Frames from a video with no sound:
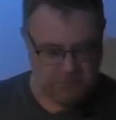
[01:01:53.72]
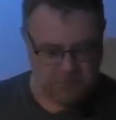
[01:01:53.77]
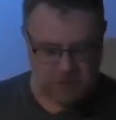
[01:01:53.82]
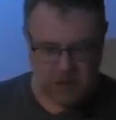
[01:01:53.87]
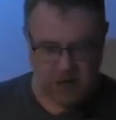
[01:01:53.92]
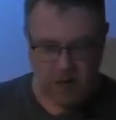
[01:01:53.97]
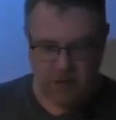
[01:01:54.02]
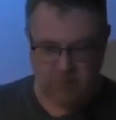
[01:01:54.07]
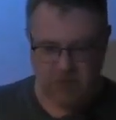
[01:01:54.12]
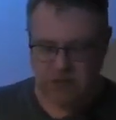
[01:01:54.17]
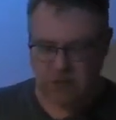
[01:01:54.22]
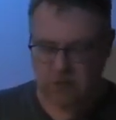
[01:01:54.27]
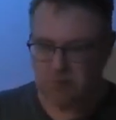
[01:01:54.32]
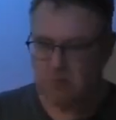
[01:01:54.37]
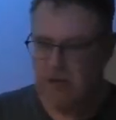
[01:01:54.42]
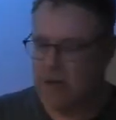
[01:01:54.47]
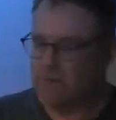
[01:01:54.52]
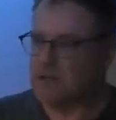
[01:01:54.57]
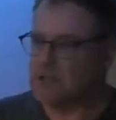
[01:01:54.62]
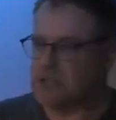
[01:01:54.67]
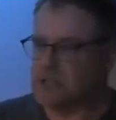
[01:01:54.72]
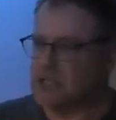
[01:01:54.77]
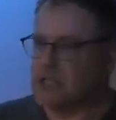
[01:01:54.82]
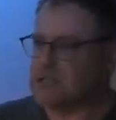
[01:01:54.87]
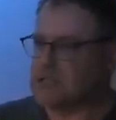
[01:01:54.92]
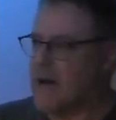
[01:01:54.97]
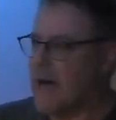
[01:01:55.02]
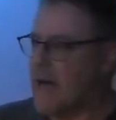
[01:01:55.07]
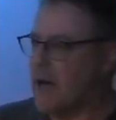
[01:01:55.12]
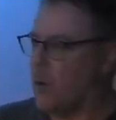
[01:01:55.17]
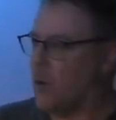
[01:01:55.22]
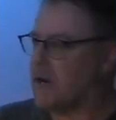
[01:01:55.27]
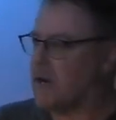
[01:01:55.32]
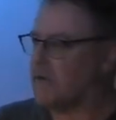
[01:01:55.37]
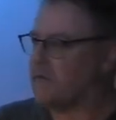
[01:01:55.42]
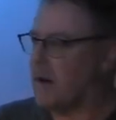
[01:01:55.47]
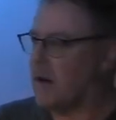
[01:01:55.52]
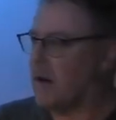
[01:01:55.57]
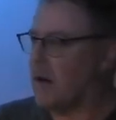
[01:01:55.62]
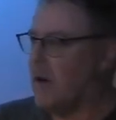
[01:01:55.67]
you know, I'm just having a shit day or
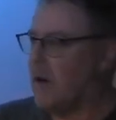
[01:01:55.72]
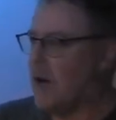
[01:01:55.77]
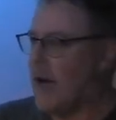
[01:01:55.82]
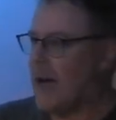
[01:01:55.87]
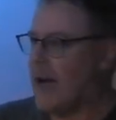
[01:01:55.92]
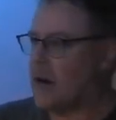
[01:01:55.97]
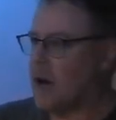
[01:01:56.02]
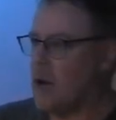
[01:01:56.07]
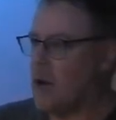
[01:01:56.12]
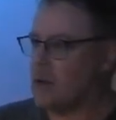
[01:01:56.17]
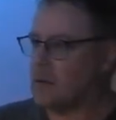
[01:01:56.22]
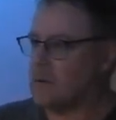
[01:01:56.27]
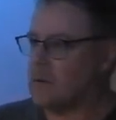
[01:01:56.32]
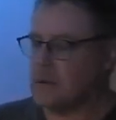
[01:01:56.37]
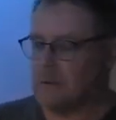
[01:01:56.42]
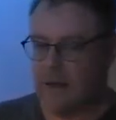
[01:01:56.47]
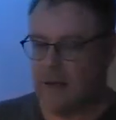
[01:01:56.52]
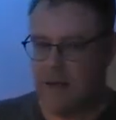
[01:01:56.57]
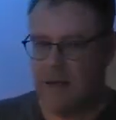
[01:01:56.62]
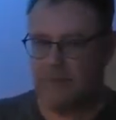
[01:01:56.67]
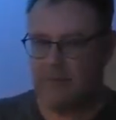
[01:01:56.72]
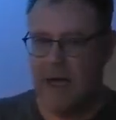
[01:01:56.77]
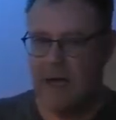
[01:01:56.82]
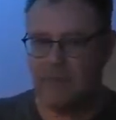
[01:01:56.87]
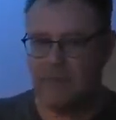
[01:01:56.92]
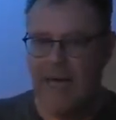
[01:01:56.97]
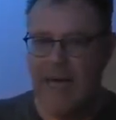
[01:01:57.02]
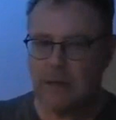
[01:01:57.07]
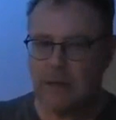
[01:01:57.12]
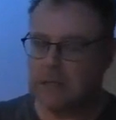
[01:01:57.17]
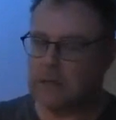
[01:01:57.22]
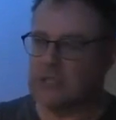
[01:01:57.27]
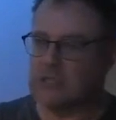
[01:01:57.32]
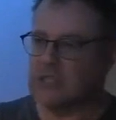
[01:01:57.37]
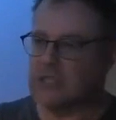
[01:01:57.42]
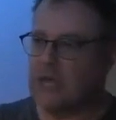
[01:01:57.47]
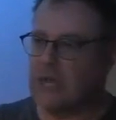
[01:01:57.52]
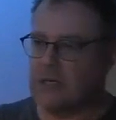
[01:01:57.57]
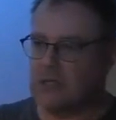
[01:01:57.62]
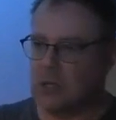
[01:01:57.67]
whatever and I'll and, and that little
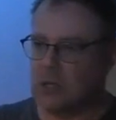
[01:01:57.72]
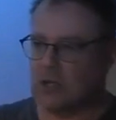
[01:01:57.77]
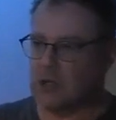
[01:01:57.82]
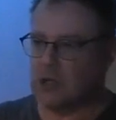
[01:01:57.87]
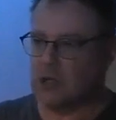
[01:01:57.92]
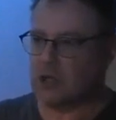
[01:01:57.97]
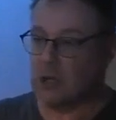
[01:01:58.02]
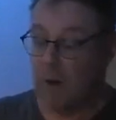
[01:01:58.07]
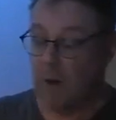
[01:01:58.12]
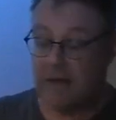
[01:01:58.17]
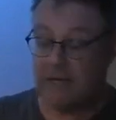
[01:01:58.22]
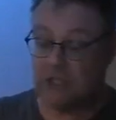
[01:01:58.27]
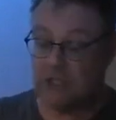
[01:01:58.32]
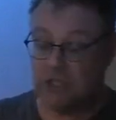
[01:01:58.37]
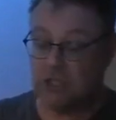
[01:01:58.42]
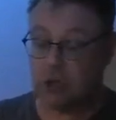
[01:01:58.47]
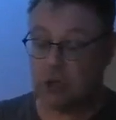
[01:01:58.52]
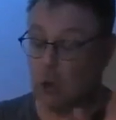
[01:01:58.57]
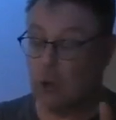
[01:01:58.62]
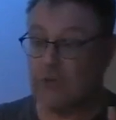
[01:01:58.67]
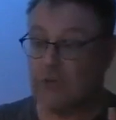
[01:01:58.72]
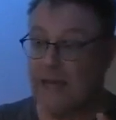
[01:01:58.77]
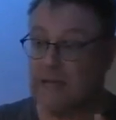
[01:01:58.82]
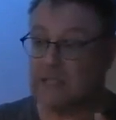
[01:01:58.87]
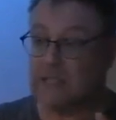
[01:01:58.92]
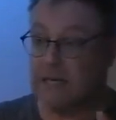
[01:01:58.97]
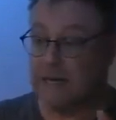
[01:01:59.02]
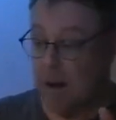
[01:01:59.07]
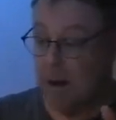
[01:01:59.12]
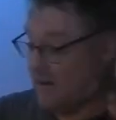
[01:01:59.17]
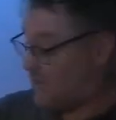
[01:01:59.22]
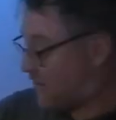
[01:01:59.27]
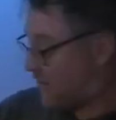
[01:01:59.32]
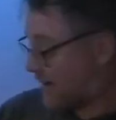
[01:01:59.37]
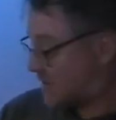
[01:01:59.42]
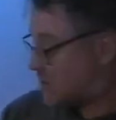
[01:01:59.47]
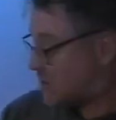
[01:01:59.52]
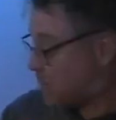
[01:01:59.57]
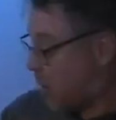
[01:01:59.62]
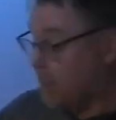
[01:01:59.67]
scene is on YouTube. I can just look that scene up. In
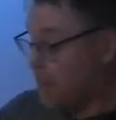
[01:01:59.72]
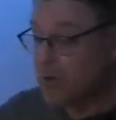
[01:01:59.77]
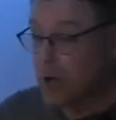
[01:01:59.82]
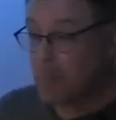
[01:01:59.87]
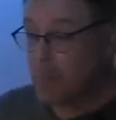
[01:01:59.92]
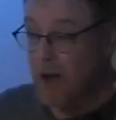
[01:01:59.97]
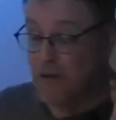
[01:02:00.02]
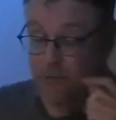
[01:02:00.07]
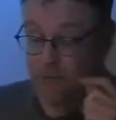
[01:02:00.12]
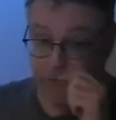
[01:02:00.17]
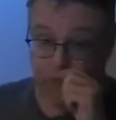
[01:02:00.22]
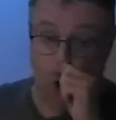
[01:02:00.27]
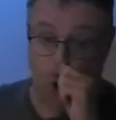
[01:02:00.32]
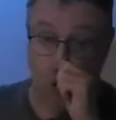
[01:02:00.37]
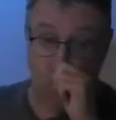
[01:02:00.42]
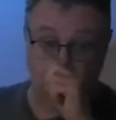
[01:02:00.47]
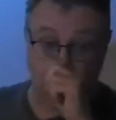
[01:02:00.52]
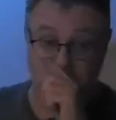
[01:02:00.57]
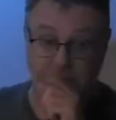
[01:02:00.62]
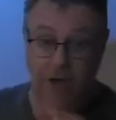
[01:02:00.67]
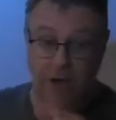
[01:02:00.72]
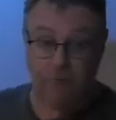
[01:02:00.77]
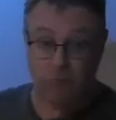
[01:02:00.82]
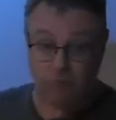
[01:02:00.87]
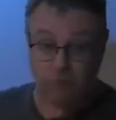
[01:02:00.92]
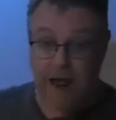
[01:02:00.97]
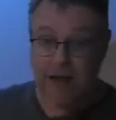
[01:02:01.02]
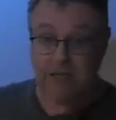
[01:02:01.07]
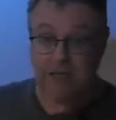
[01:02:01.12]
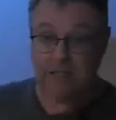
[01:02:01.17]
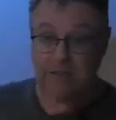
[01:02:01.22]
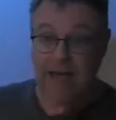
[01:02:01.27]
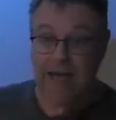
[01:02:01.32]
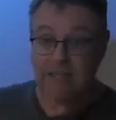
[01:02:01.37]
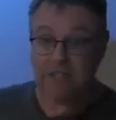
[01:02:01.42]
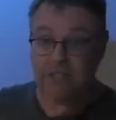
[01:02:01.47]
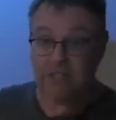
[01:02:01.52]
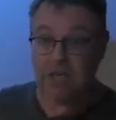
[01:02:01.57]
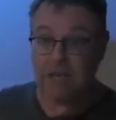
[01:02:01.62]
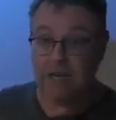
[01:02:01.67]
fact, it's probably on my phone because I run to
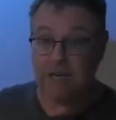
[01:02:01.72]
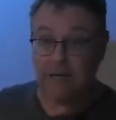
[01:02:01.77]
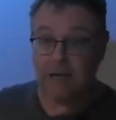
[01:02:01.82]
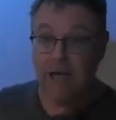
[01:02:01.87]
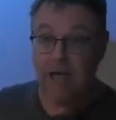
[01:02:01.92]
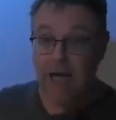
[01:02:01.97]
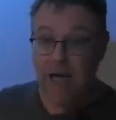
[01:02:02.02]
that scene